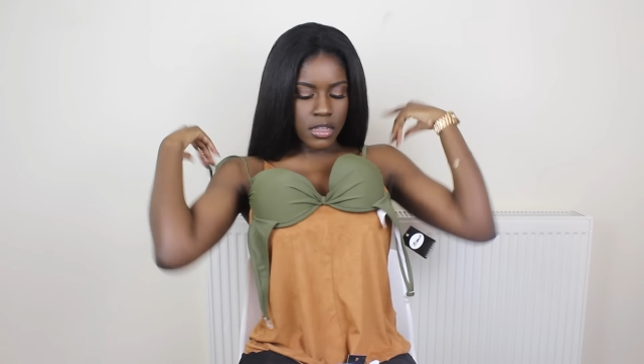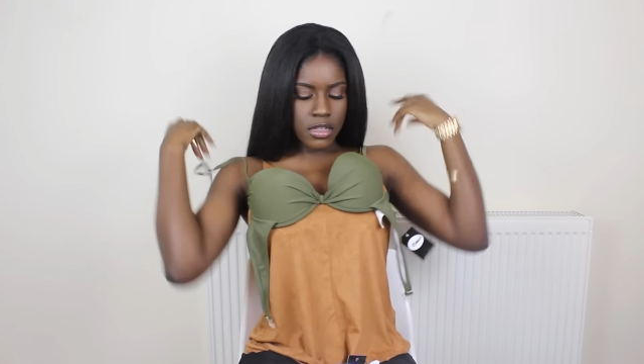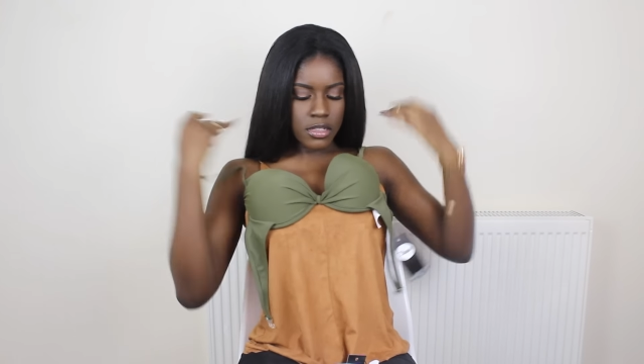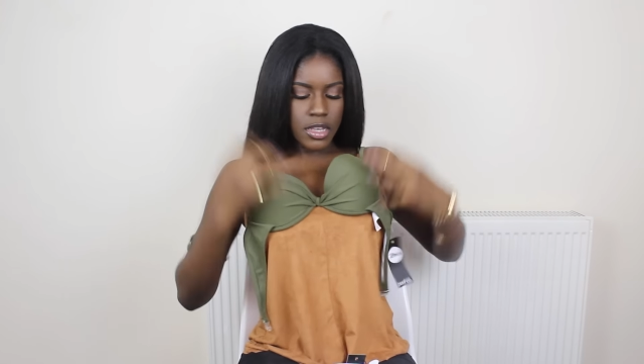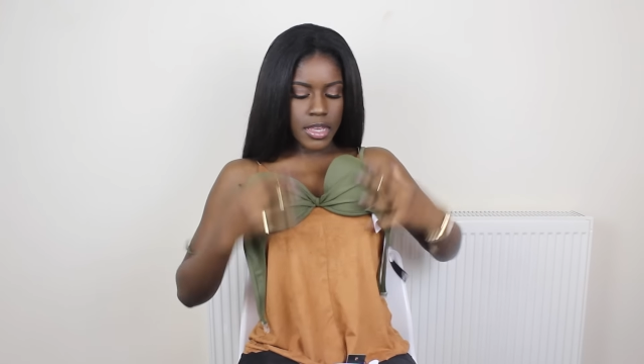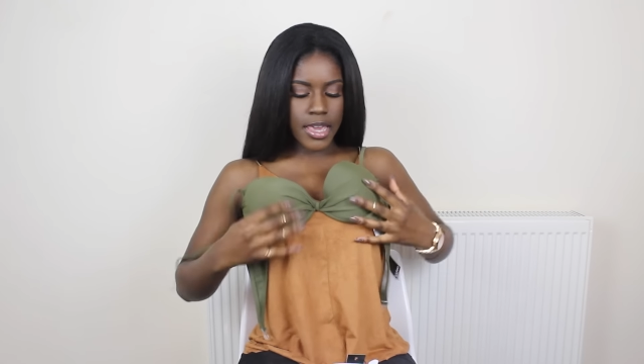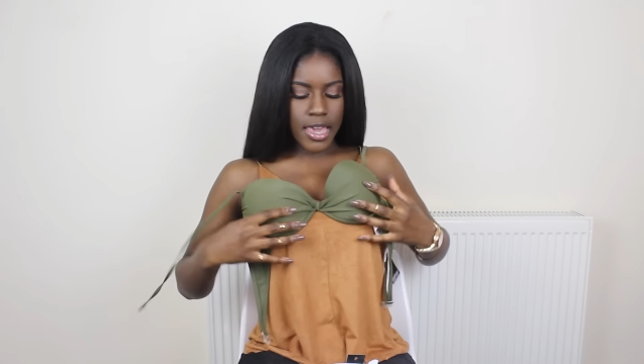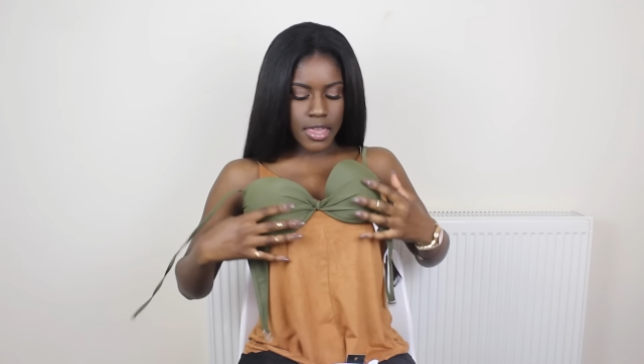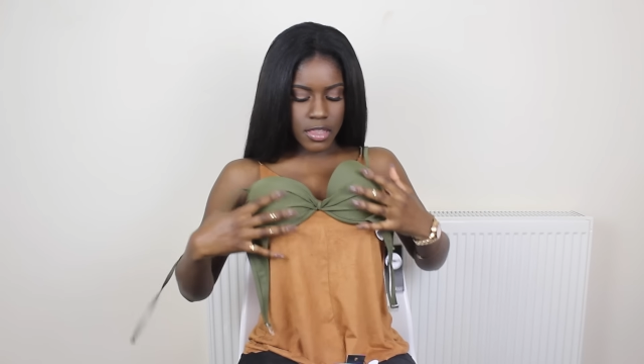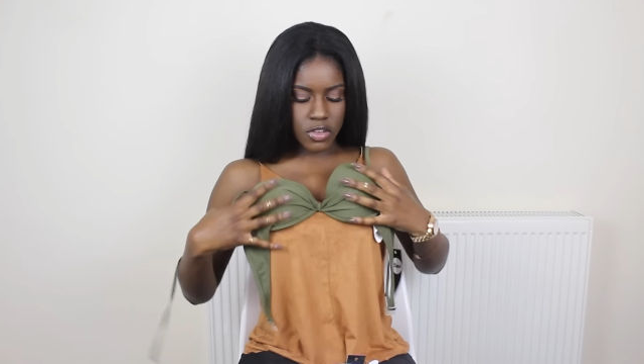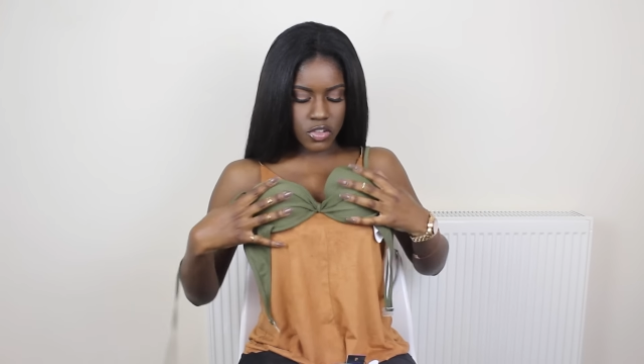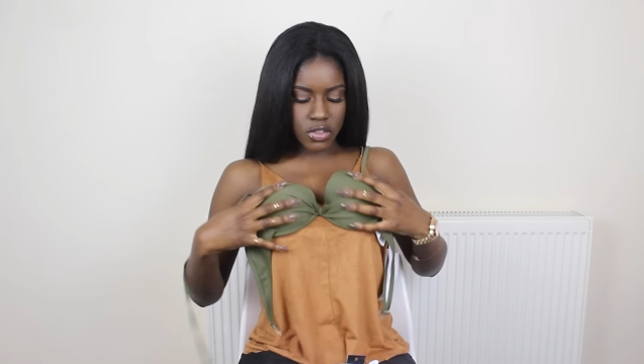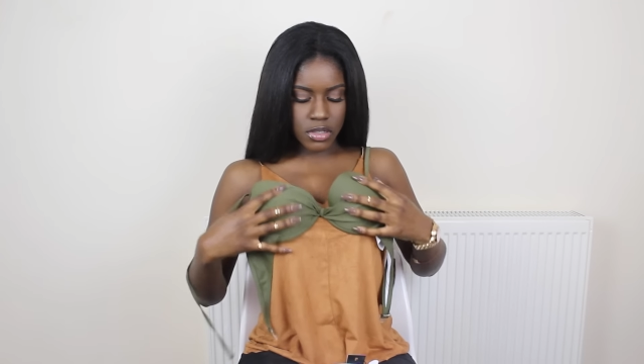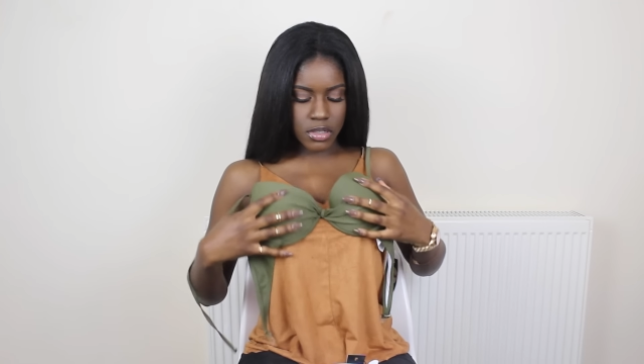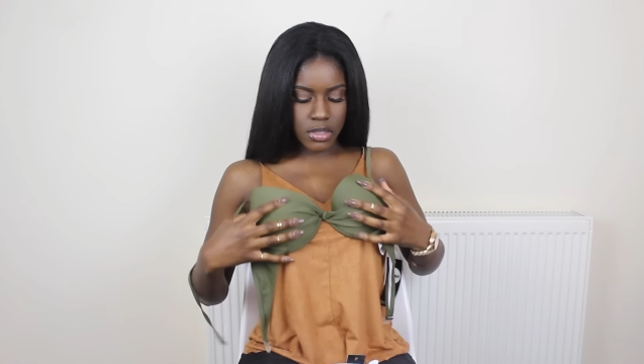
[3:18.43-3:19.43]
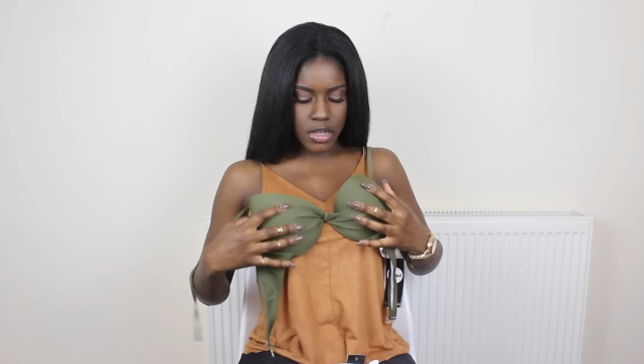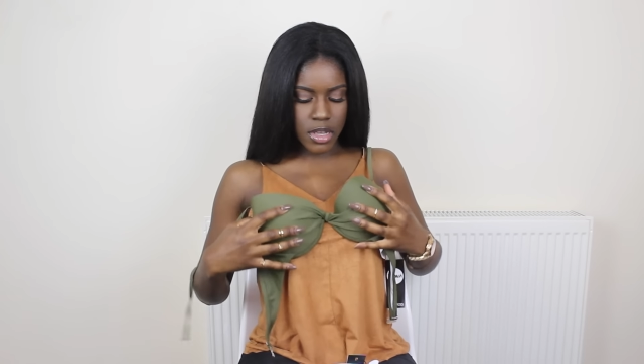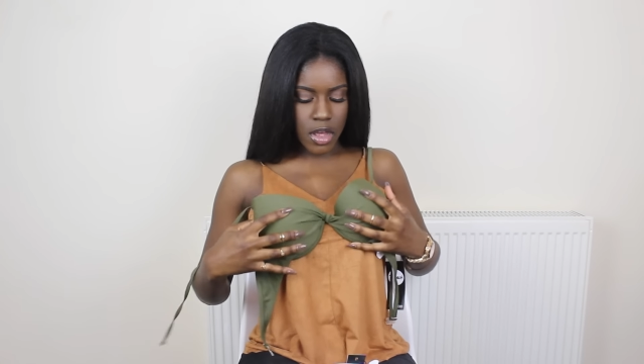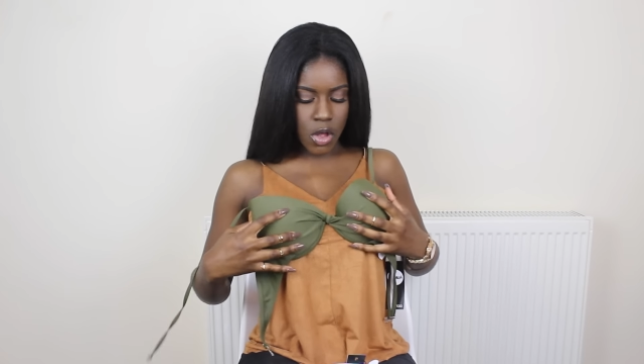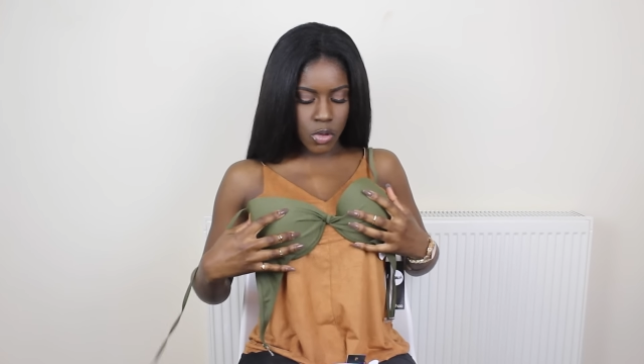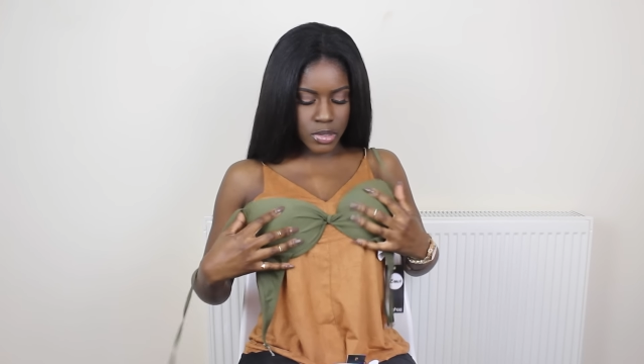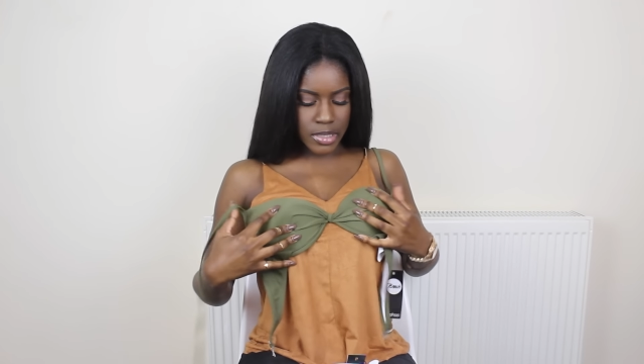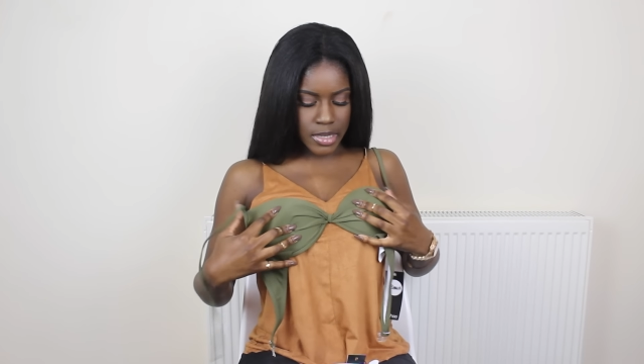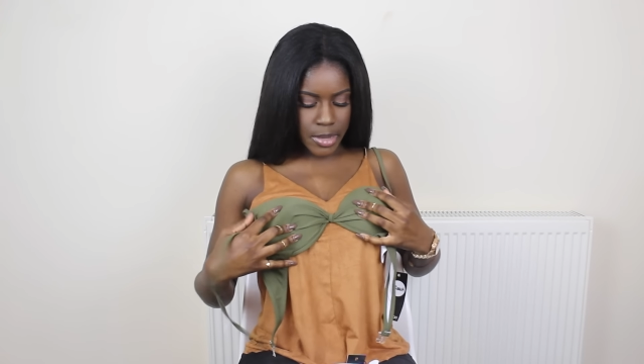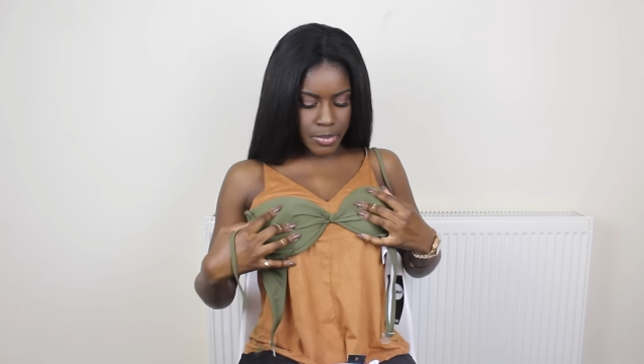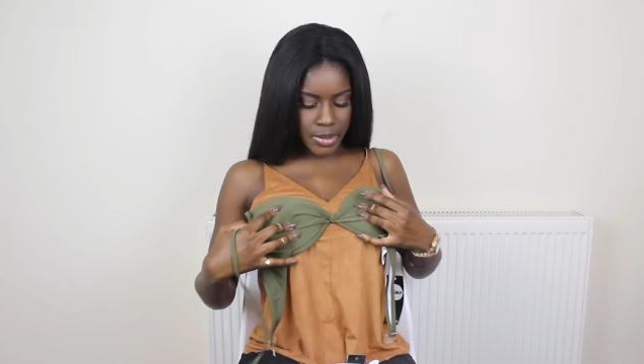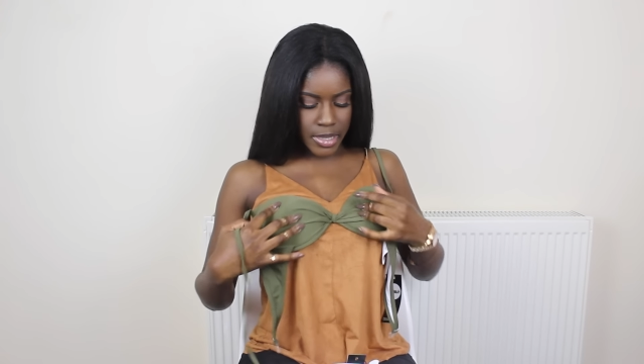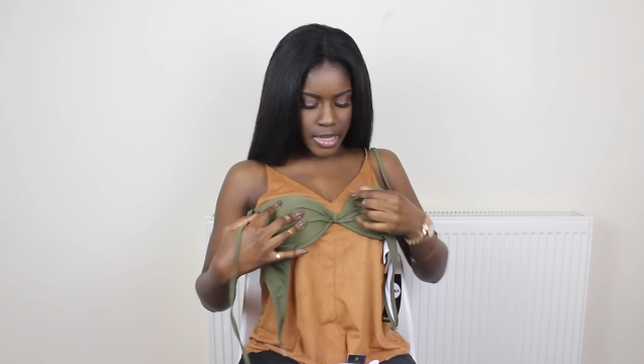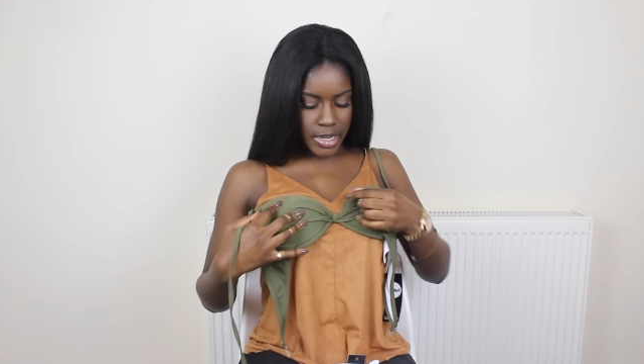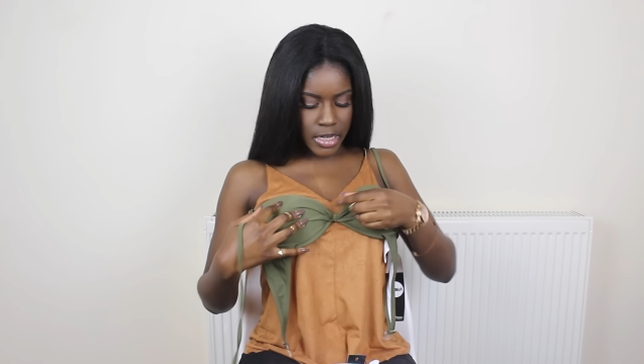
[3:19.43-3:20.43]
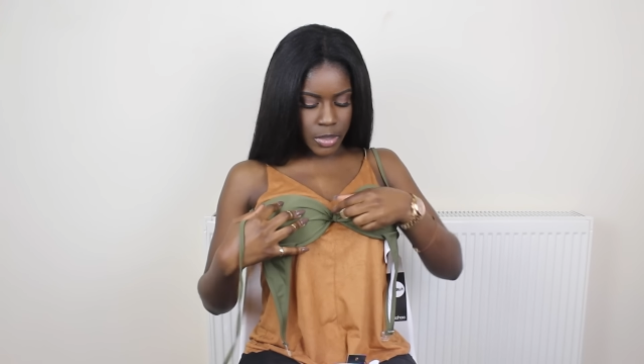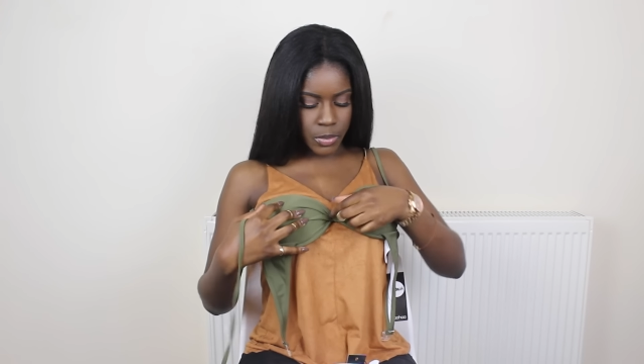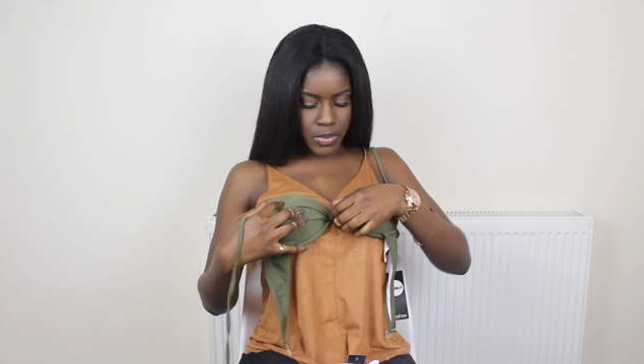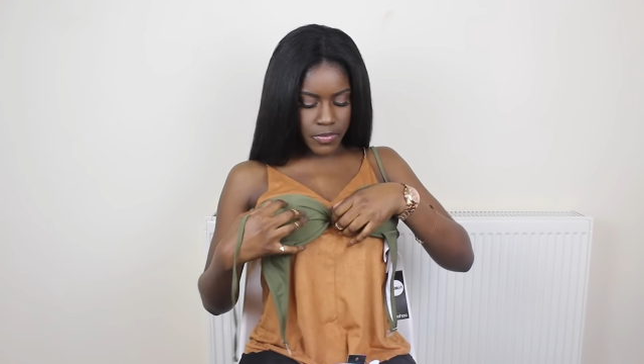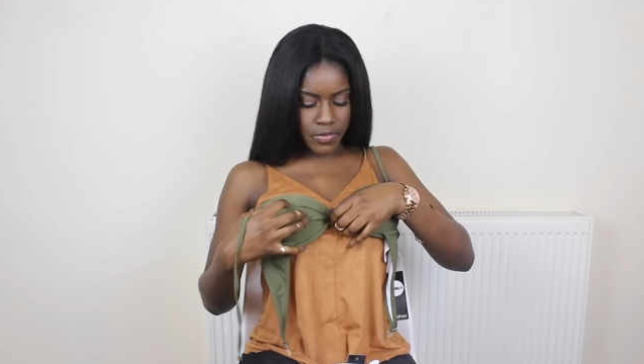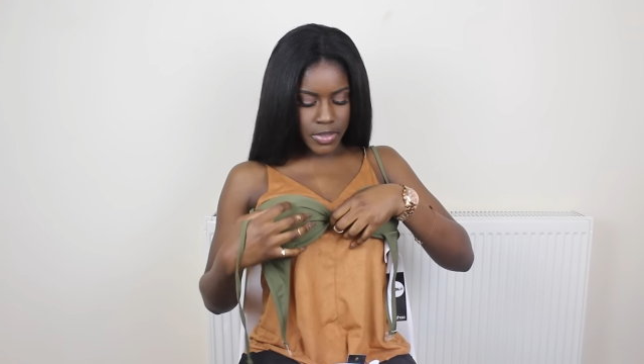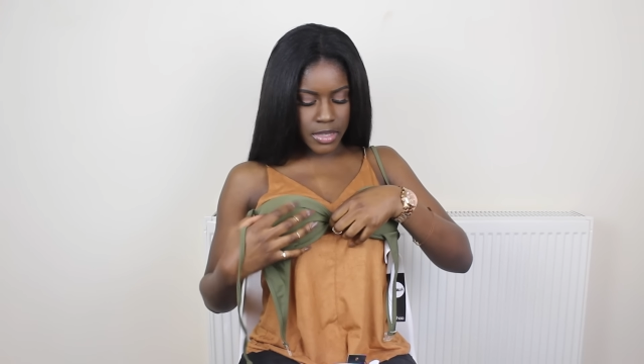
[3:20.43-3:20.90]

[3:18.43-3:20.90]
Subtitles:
So yeah, this is just a halter neck bikini with